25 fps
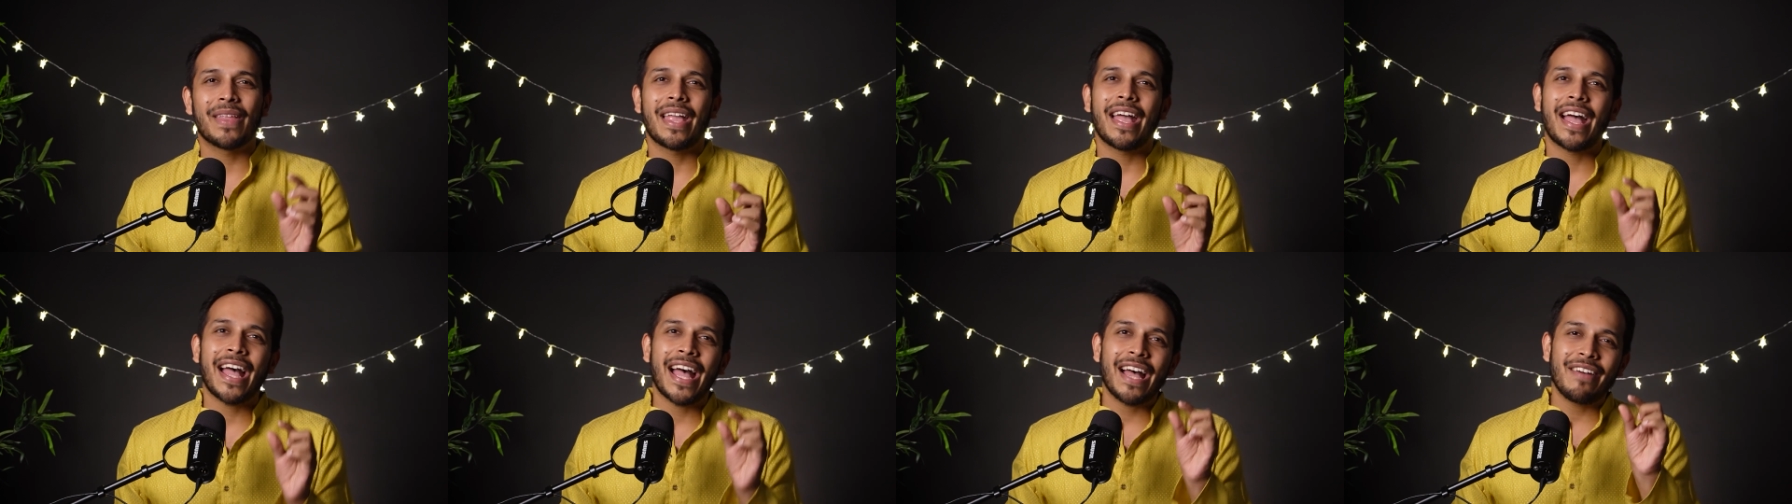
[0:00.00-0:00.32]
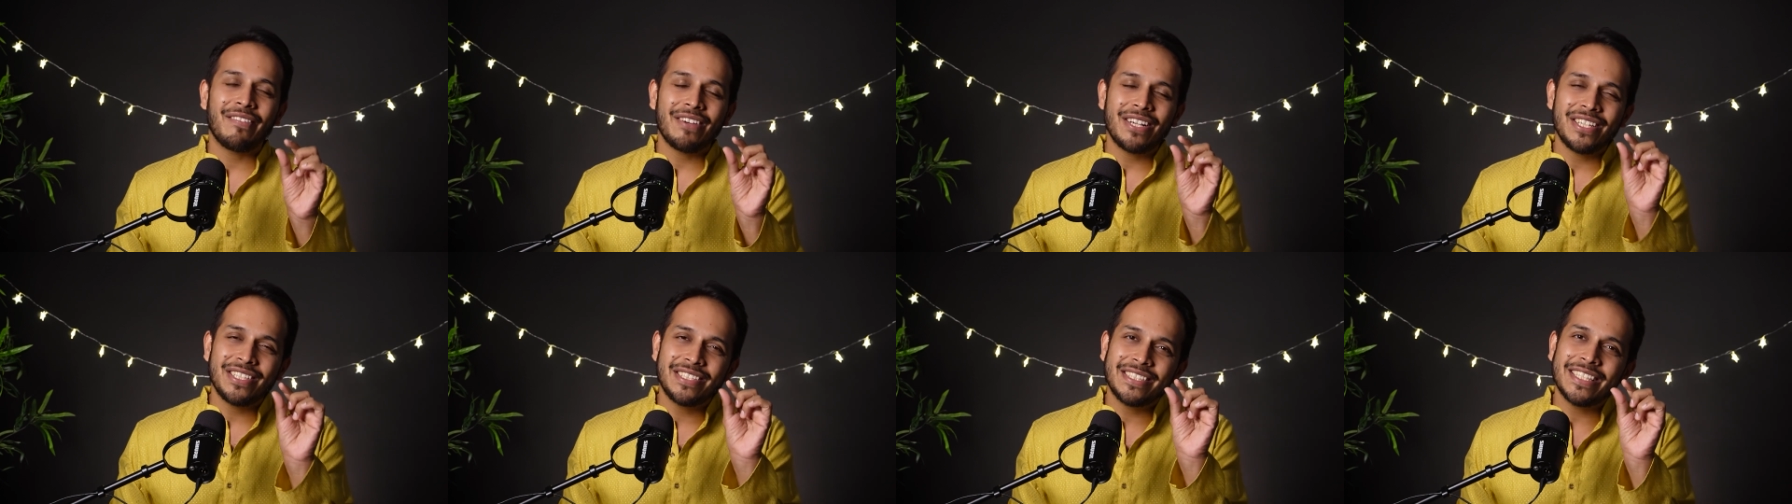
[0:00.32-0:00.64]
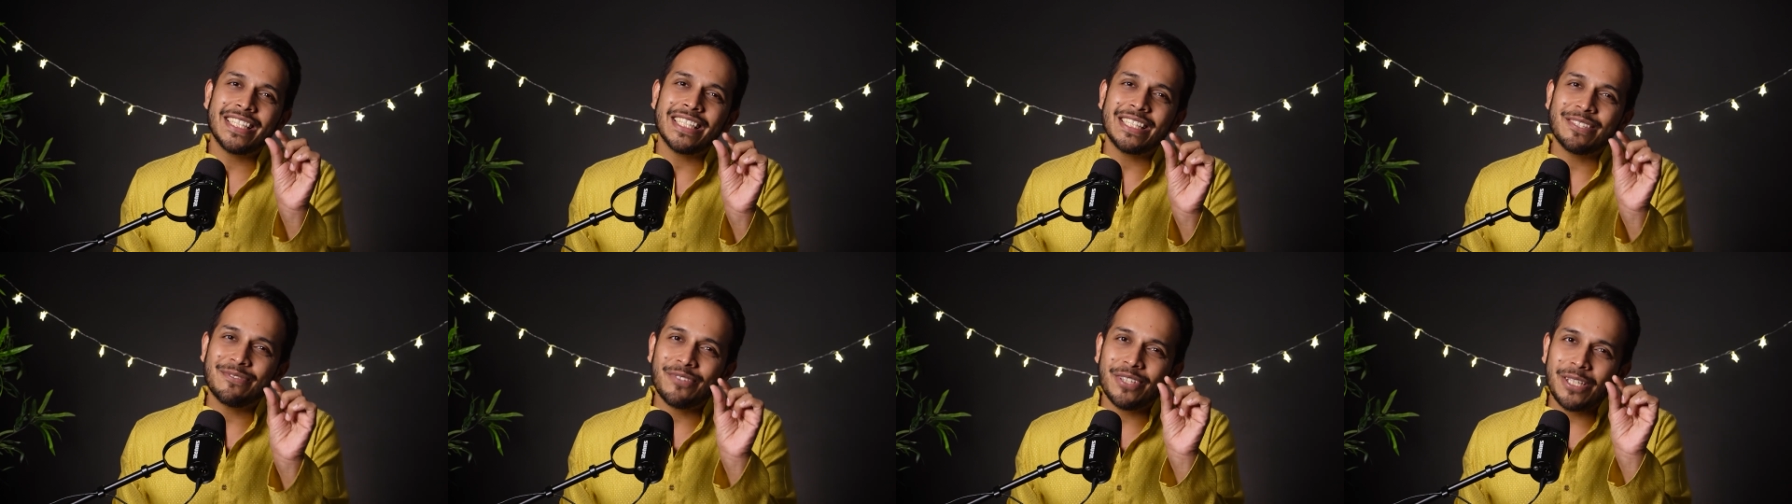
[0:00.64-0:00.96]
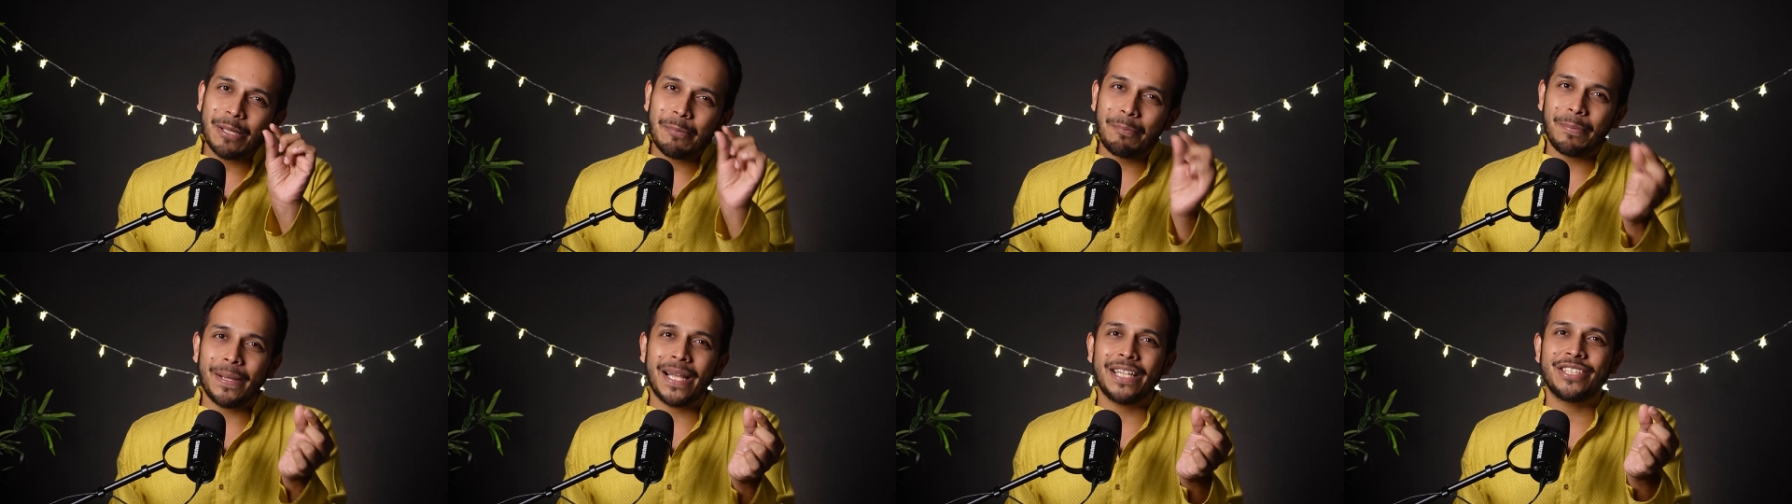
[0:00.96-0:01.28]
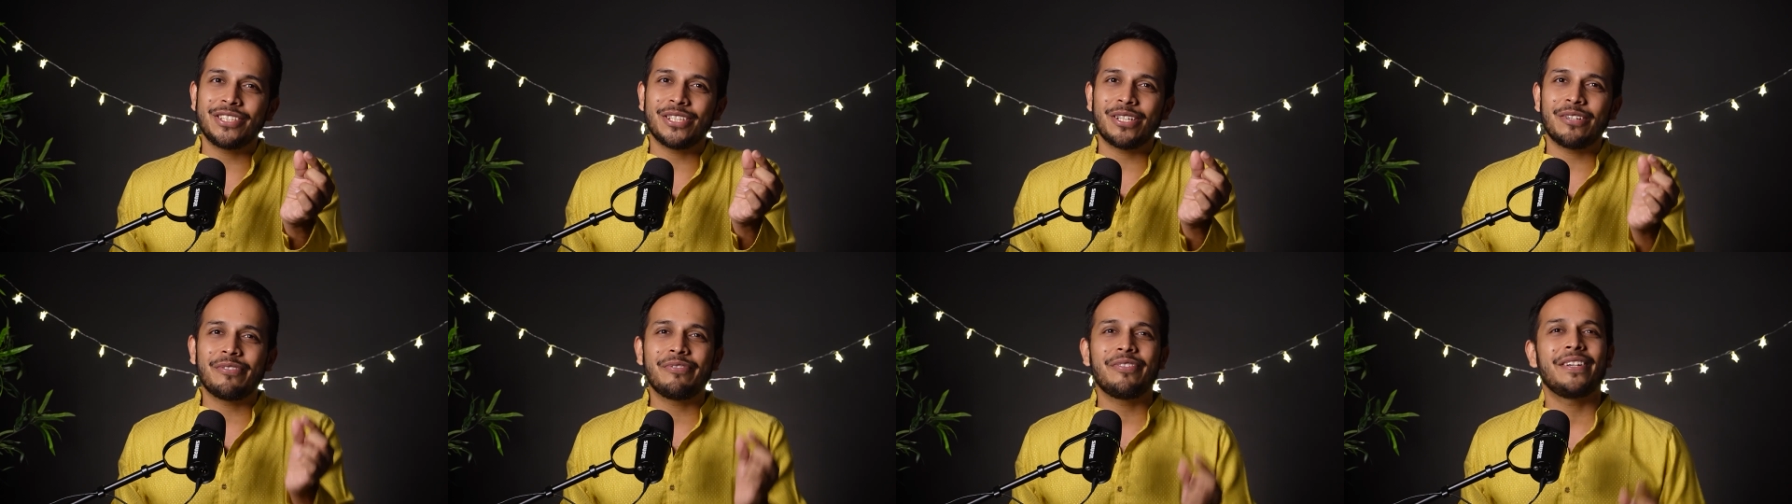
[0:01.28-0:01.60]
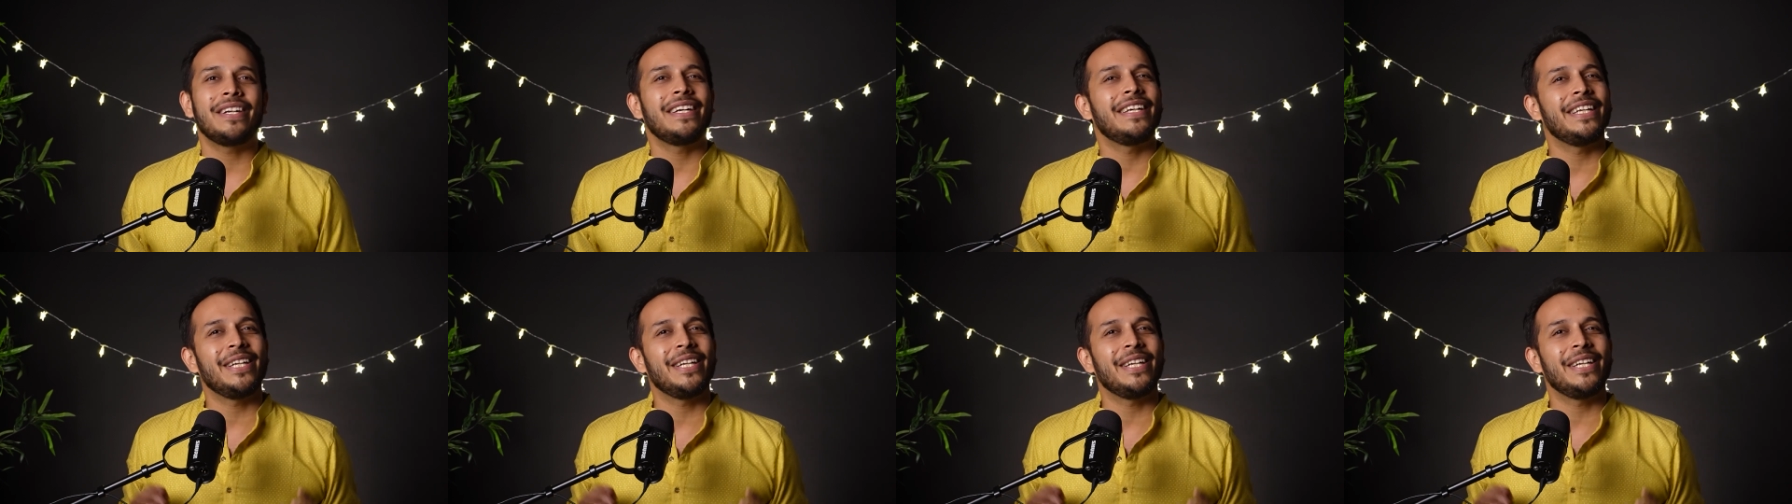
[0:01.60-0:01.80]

Have it just for the pleasure of it.